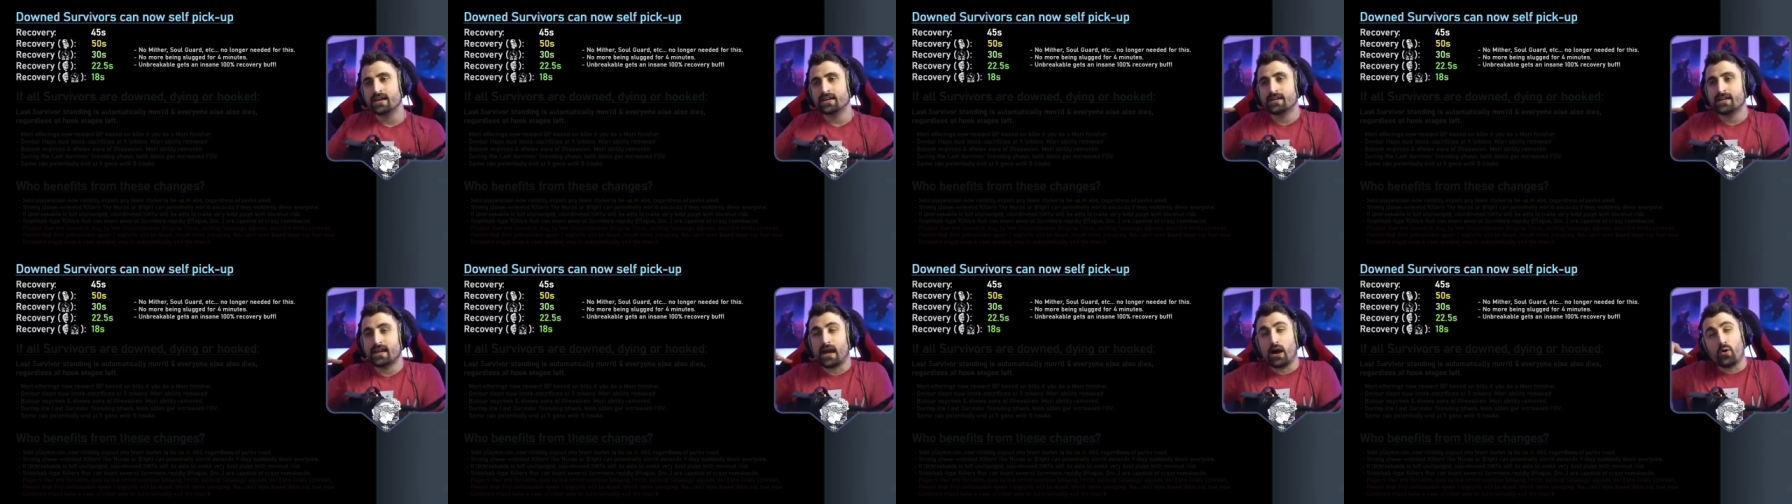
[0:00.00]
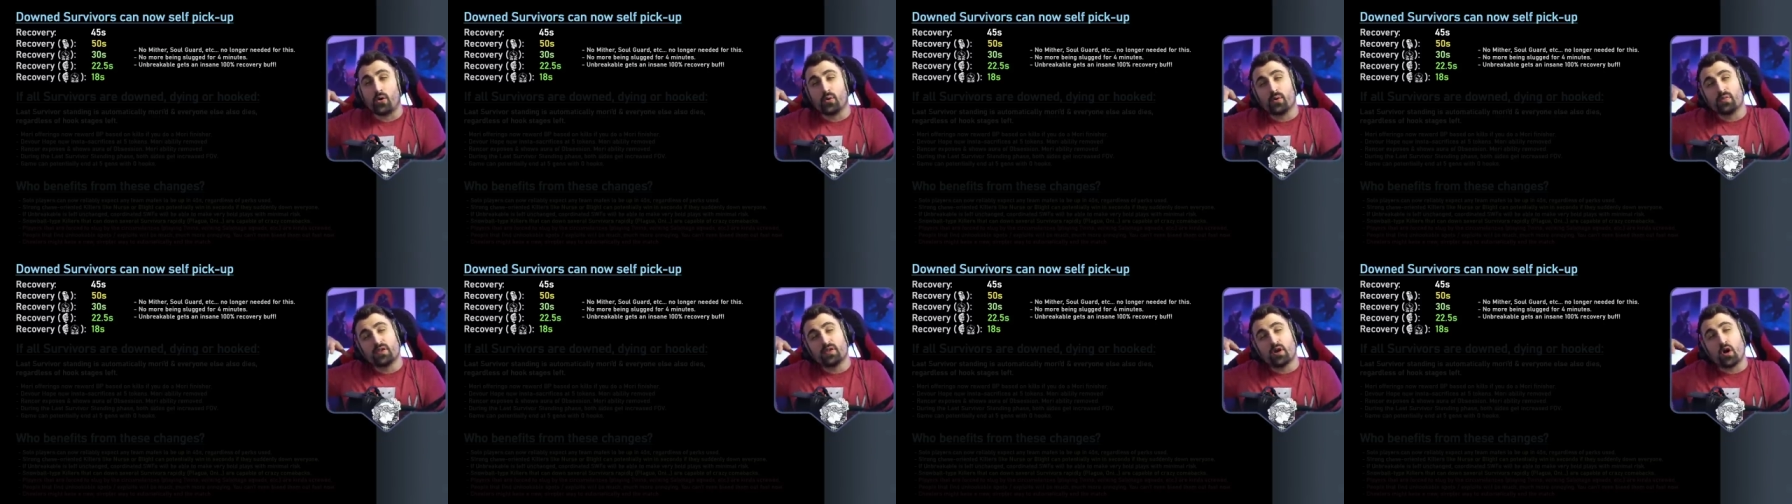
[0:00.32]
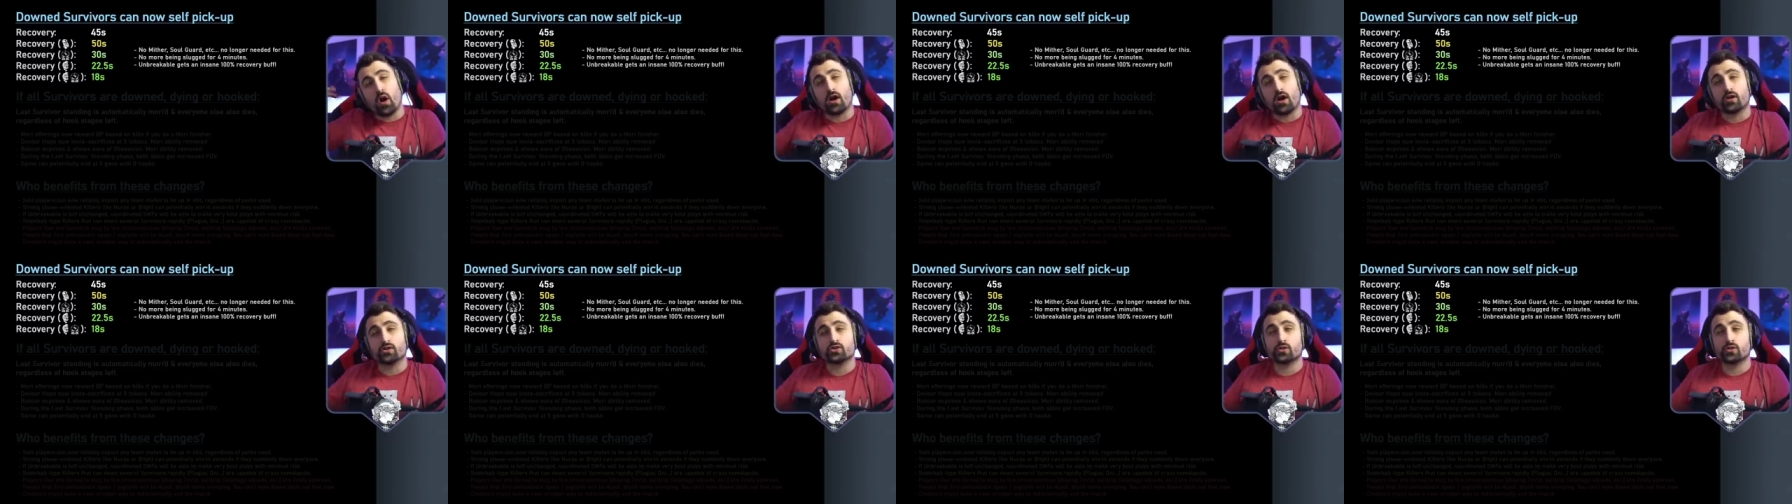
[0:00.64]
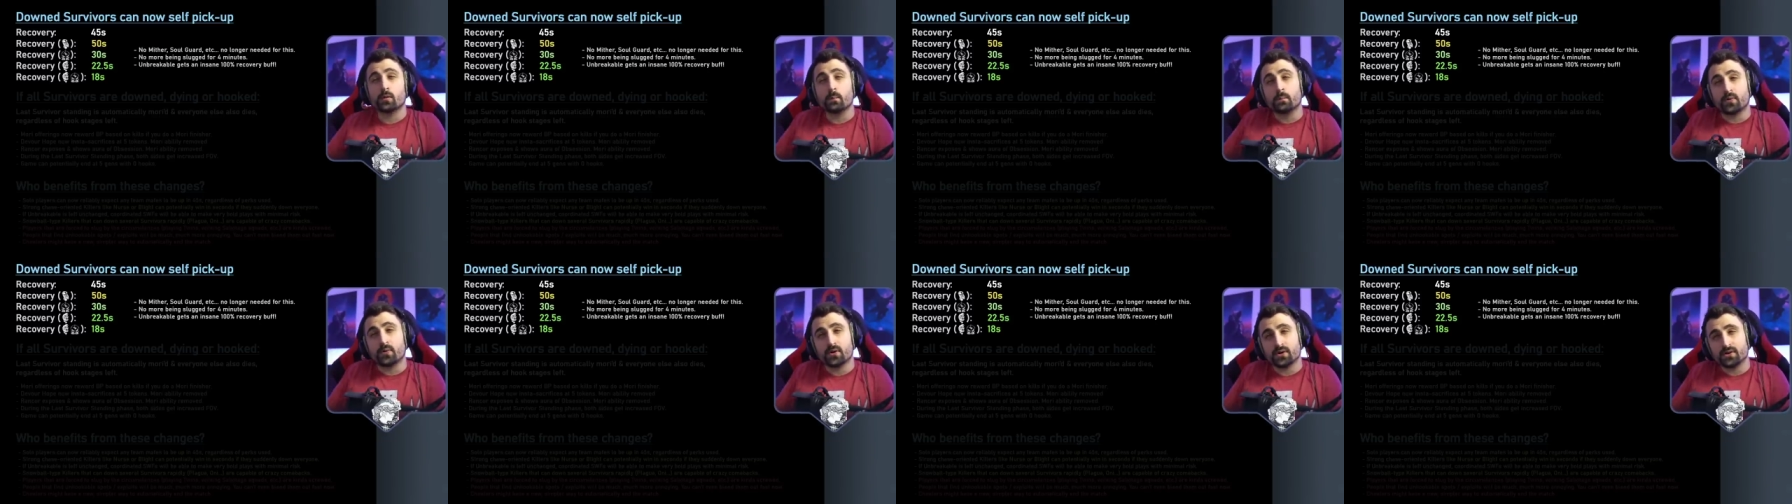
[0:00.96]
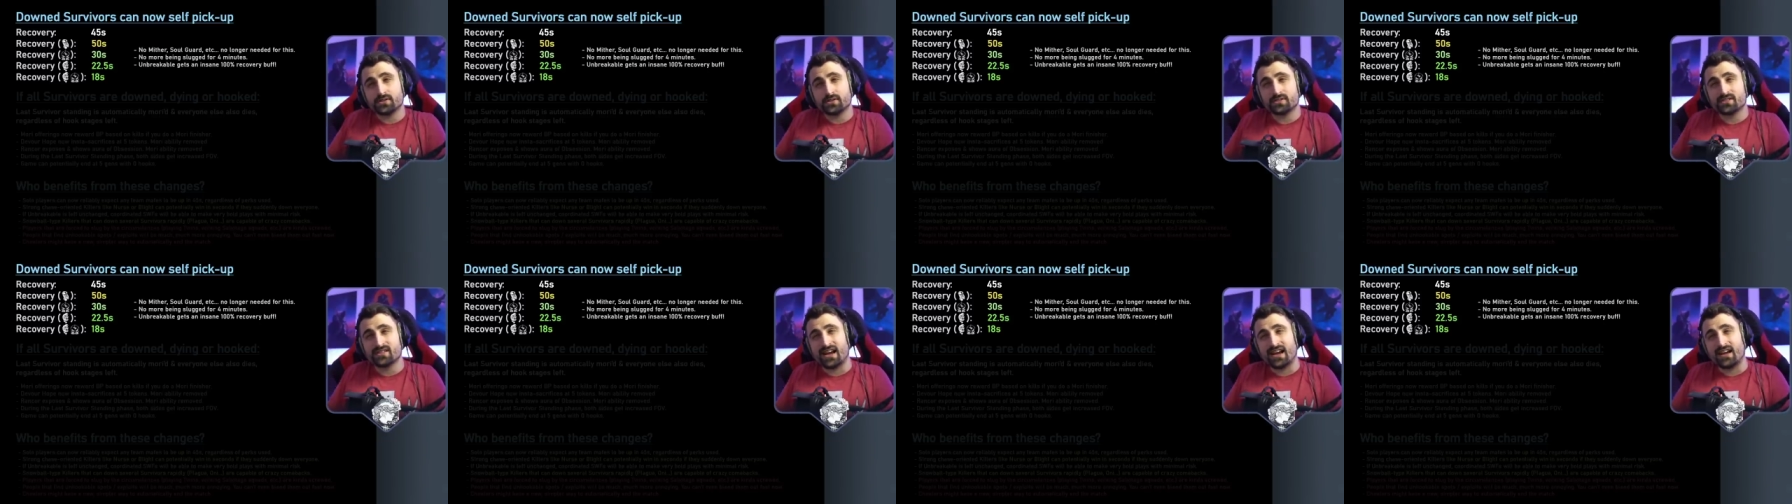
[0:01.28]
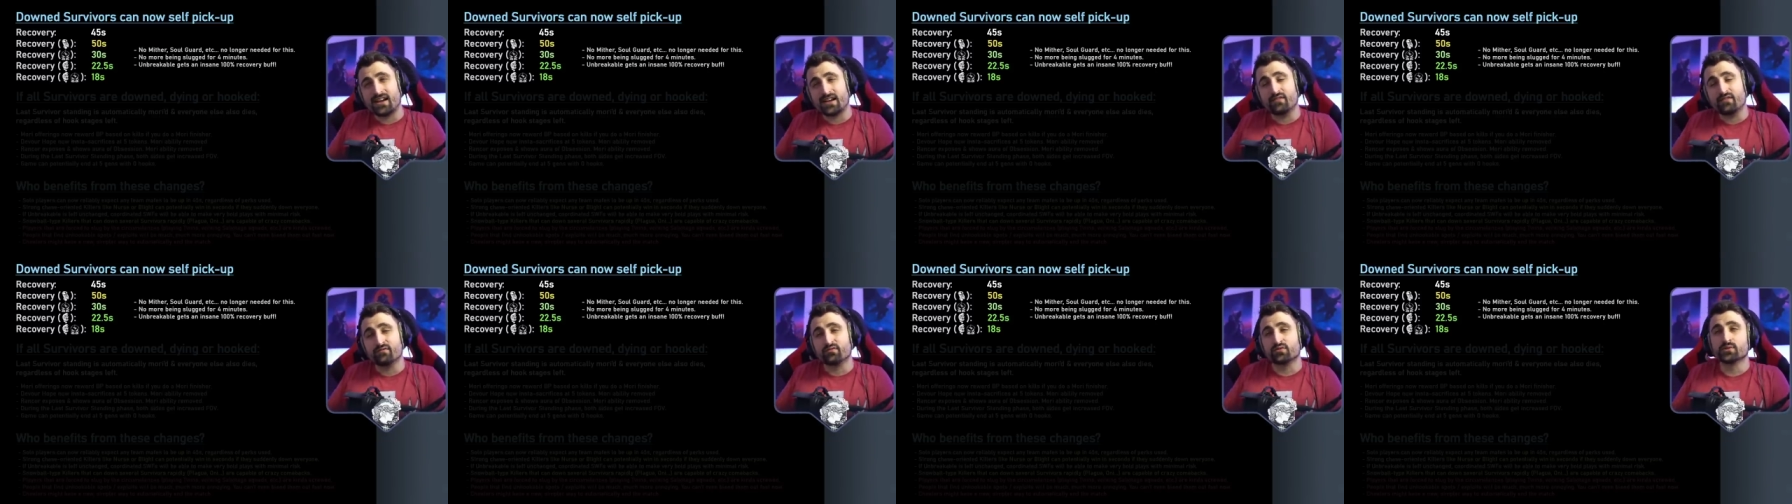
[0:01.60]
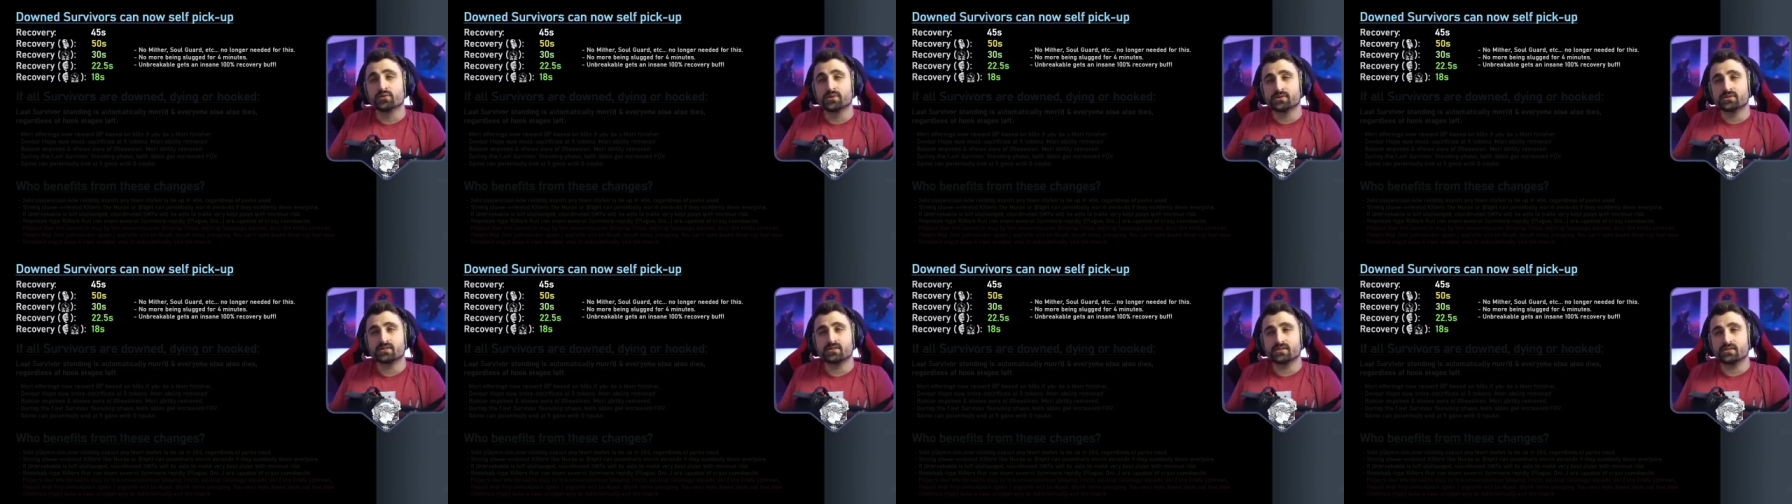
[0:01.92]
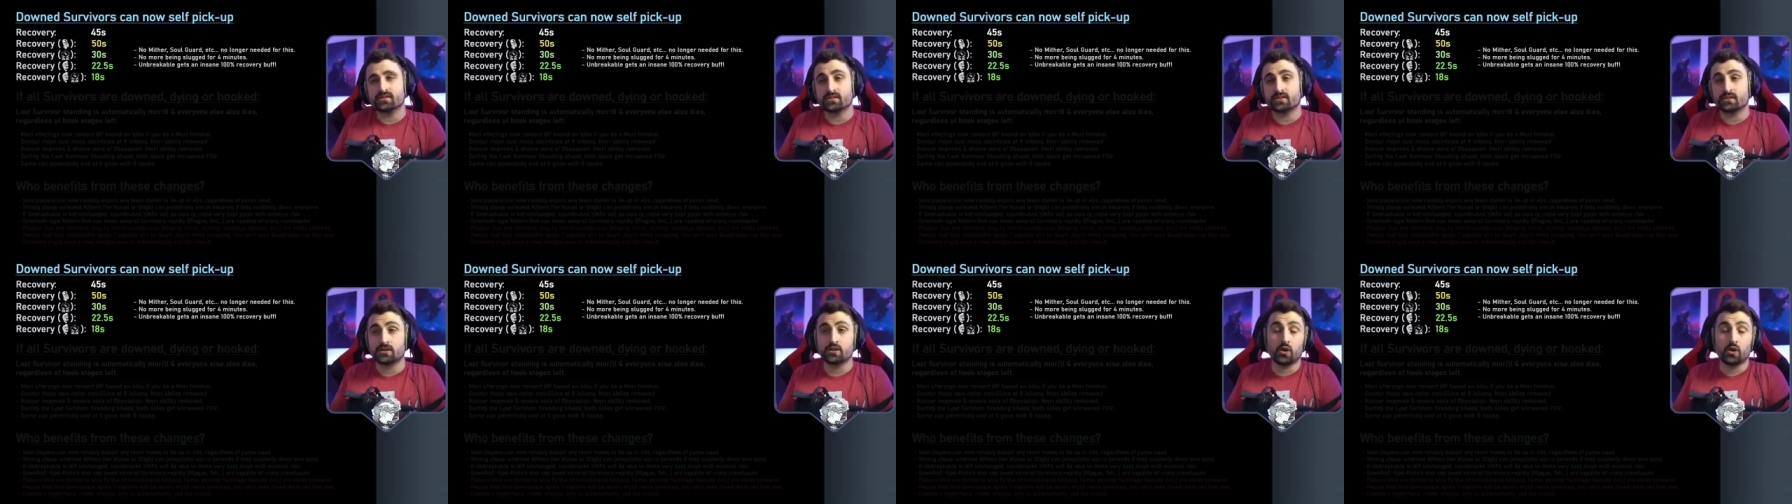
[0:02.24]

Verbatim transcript: Now, there are some perks that influence this.